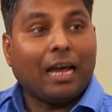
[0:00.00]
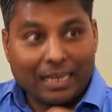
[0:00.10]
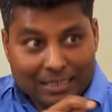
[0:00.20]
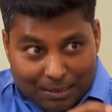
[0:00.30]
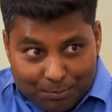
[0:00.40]

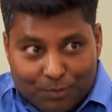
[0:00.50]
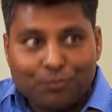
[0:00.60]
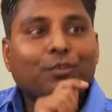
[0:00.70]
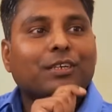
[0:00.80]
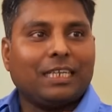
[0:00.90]
Except the
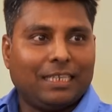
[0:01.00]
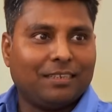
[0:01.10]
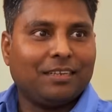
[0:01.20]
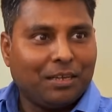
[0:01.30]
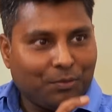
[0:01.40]
14,
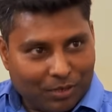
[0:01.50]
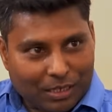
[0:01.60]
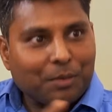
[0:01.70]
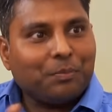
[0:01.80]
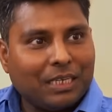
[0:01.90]
where
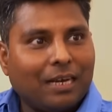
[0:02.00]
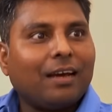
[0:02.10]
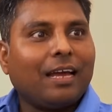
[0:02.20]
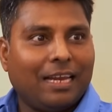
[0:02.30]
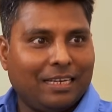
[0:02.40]
okay.
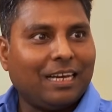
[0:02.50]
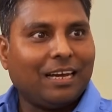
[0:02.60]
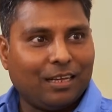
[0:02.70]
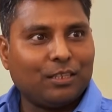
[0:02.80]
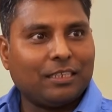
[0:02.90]

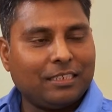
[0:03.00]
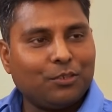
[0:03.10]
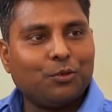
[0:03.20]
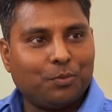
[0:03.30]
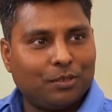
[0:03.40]
The
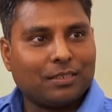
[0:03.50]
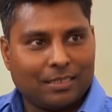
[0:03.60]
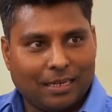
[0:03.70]
JDU was